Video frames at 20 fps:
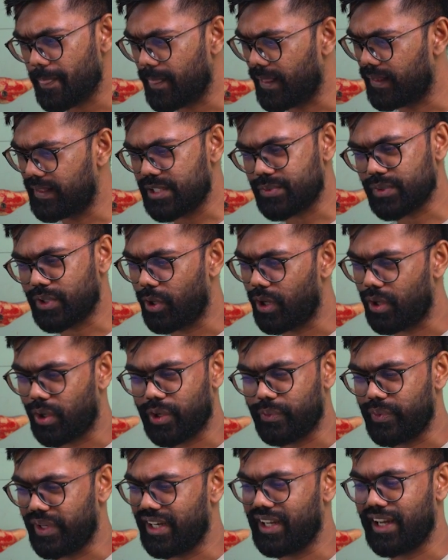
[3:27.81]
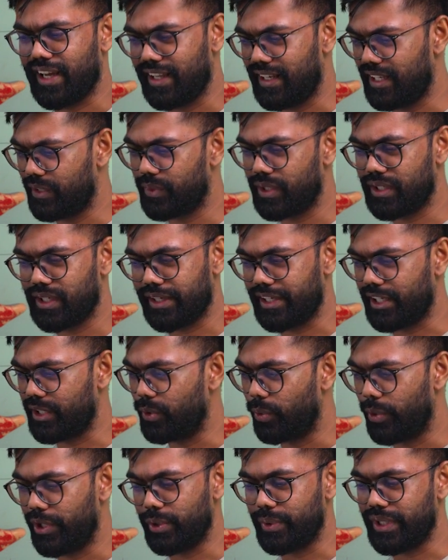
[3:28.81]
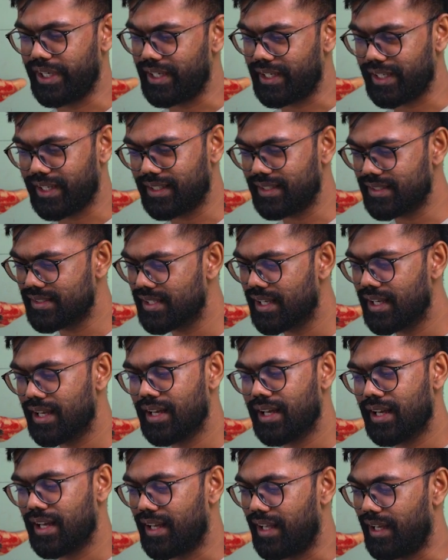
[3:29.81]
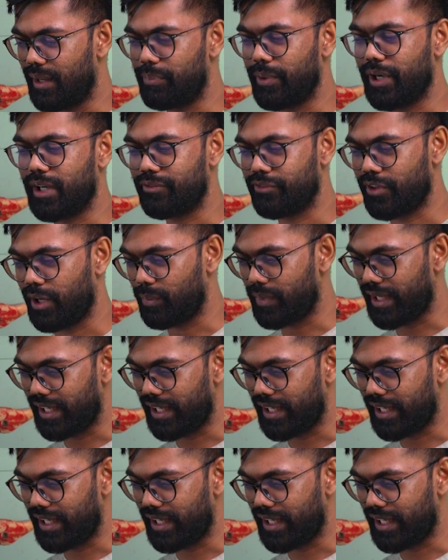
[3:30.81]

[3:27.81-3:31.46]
these were all on a very high level. I didn't go into details, apart from